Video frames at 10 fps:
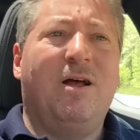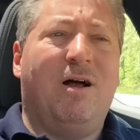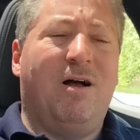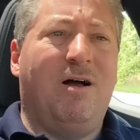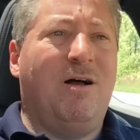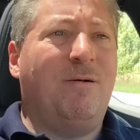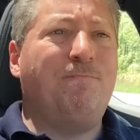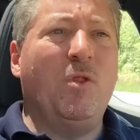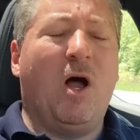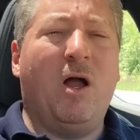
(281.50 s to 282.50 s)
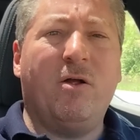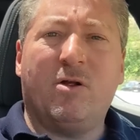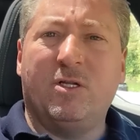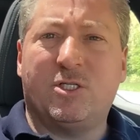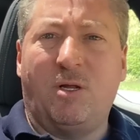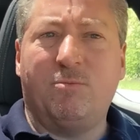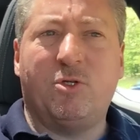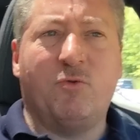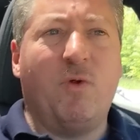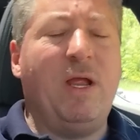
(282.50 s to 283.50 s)
higher
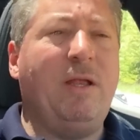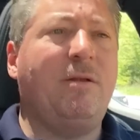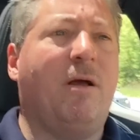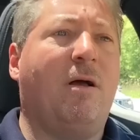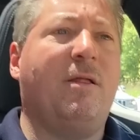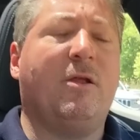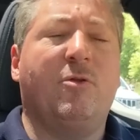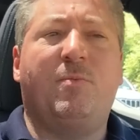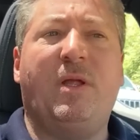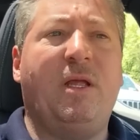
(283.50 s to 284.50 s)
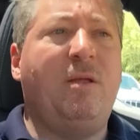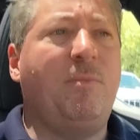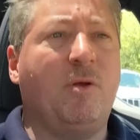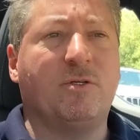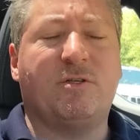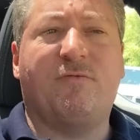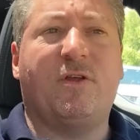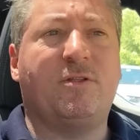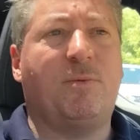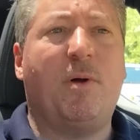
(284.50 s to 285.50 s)
consumption rate. That could be because of
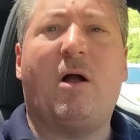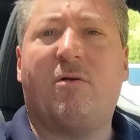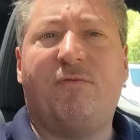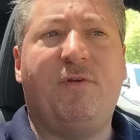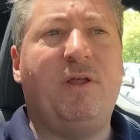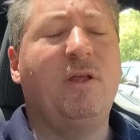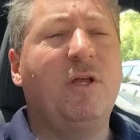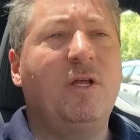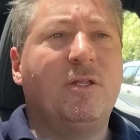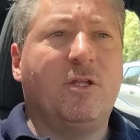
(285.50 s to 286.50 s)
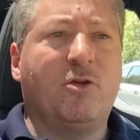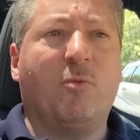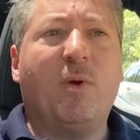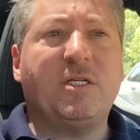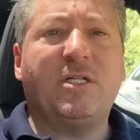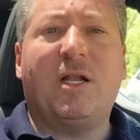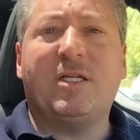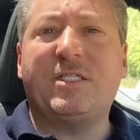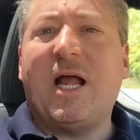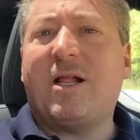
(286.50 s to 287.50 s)
the topography. The turnpike's not
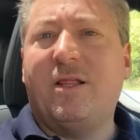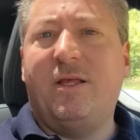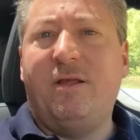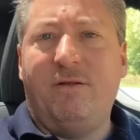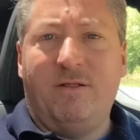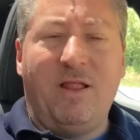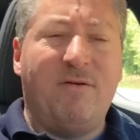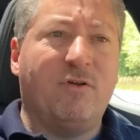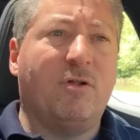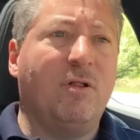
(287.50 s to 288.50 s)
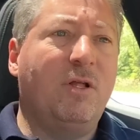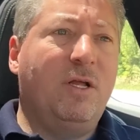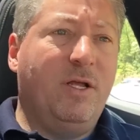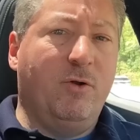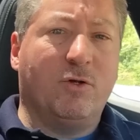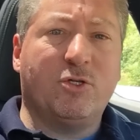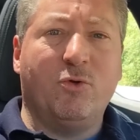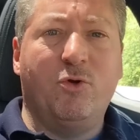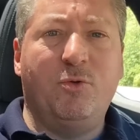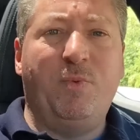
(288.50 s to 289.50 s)
exactly level. It also
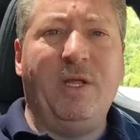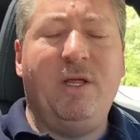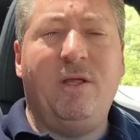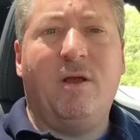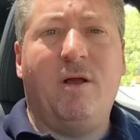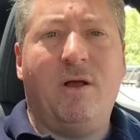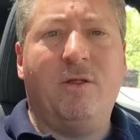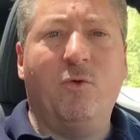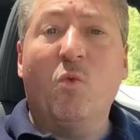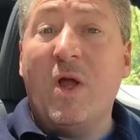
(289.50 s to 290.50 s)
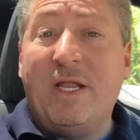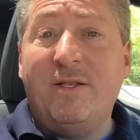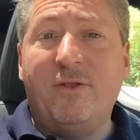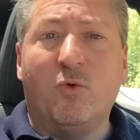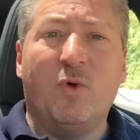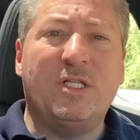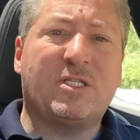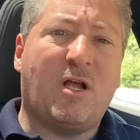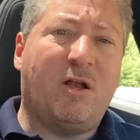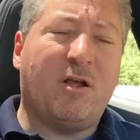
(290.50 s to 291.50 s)
could be the wind. The
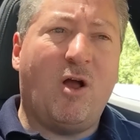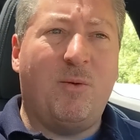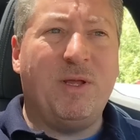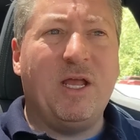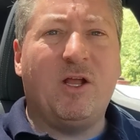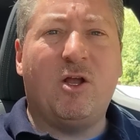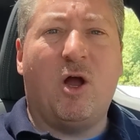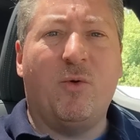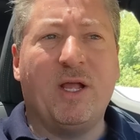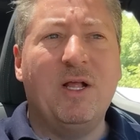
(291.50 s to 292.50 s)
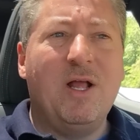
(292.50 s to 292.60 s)
wind's kind of coming and going.